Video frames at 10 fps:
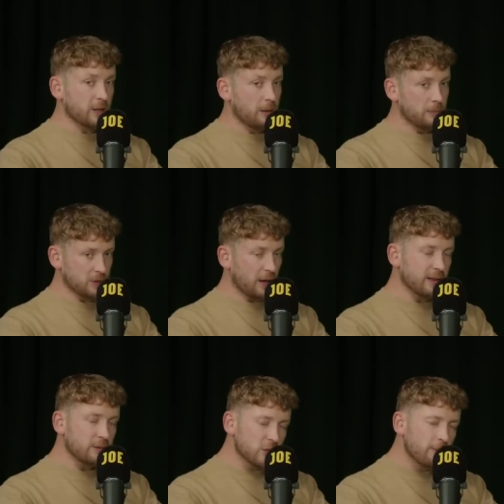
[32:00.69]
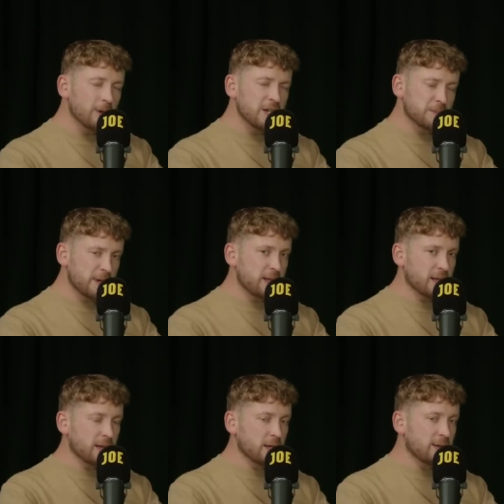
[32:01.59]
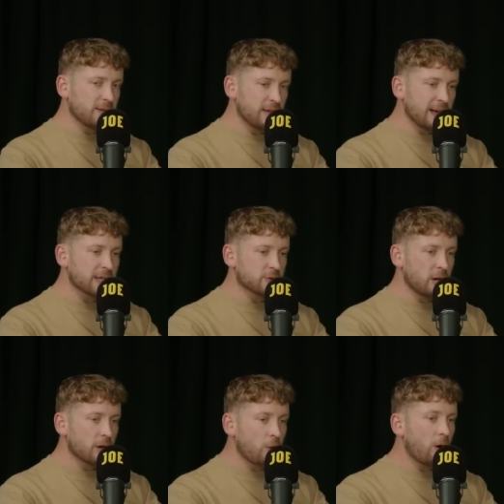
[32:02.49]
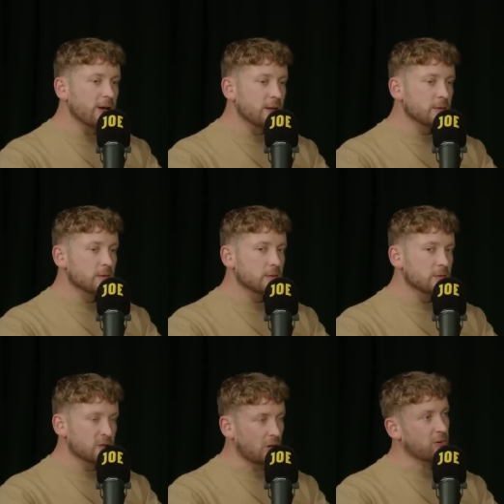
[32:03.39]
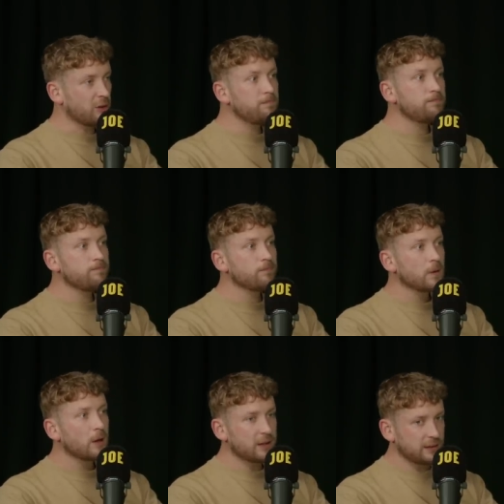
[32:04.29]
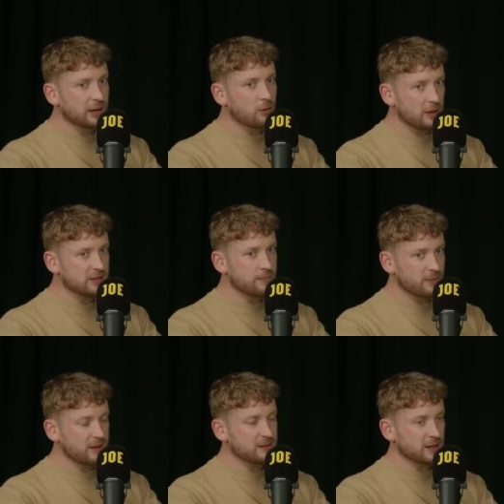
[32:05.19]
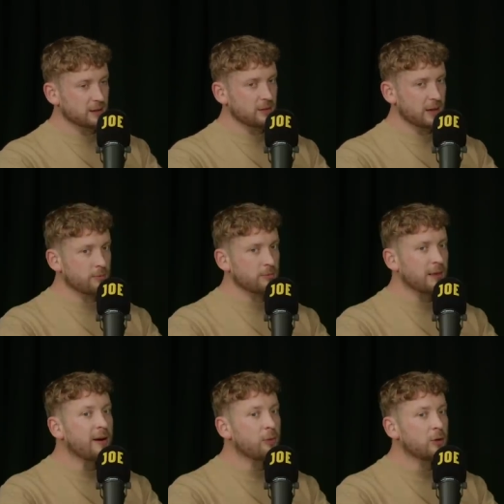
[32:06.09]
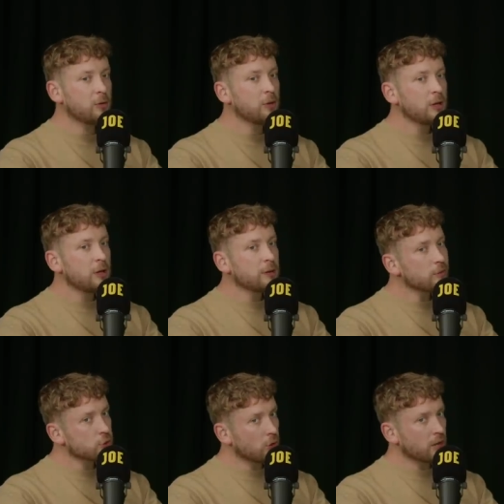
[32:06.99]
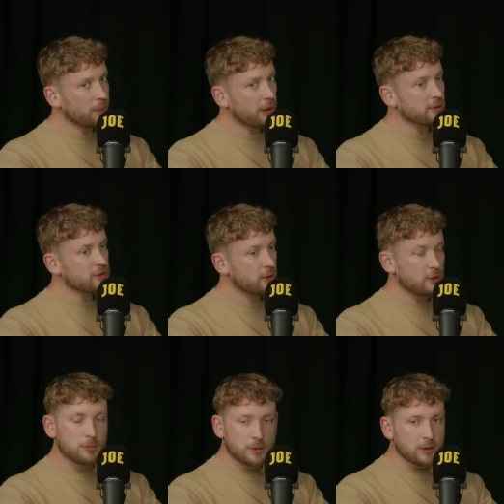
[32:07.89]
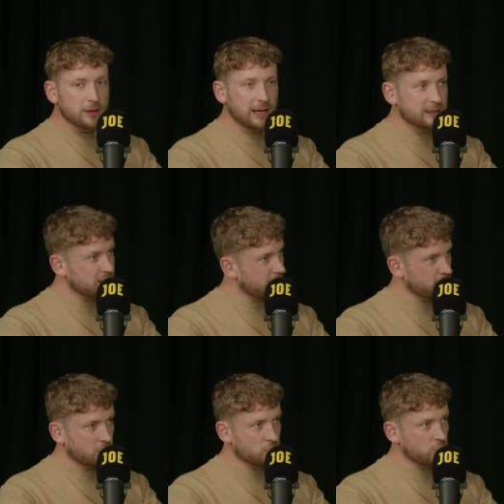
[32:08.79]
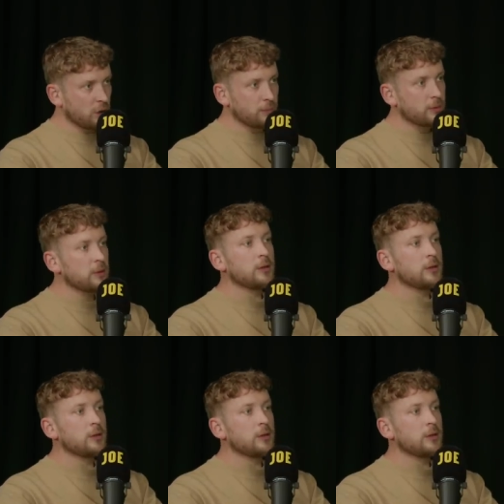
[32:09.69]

comes. I think generally speaking, I think the electorate are quite tolerant. I think they're quite sympathetic. They'll chalk up a lot to it's a difficult job.